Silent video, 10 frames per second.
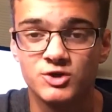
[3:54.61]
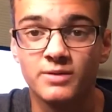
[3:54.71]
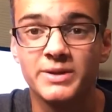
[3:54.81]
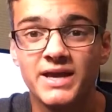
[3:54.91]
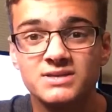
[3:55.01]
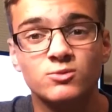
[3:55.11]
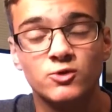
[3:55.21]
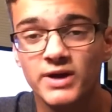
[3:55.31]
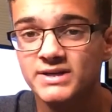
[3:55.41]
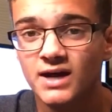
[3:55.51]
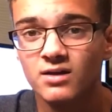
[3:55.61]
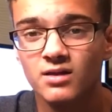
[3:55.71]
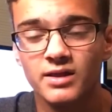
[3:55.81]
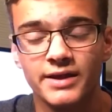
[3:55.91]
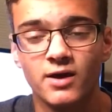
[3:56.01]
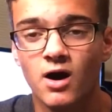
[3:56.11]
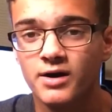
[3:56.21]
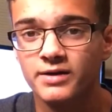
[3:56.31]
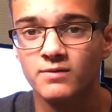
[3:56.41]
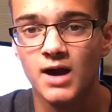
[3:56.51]
Germany has some great talent like
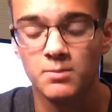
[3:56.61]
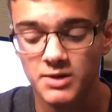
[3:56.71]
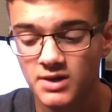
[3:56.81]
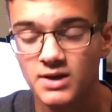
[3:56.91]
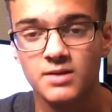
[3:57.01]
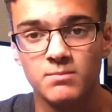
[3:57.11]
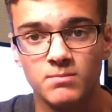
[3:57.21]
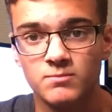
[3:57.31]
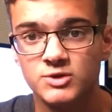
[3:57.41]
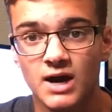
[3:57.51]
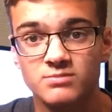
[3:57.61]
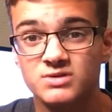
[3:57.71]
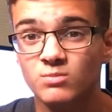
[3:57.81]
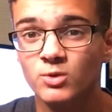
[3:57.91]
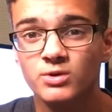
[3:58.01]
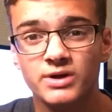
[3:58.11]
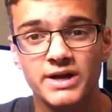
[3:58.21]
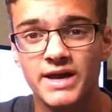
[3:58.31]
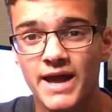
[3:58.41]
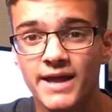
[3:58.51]
Arjen Robben, Thomas Muller,
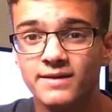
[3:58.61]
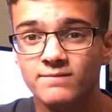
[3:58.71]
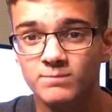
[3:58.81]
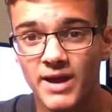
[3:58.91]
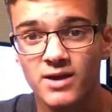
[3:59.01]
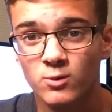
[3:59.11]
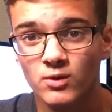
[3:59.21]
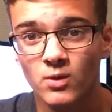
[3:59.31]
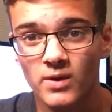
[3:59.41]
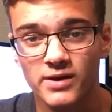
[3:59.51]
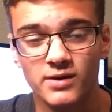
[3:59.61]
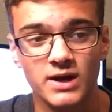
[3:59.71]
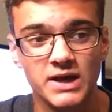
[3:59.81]
and Manuel Neuer,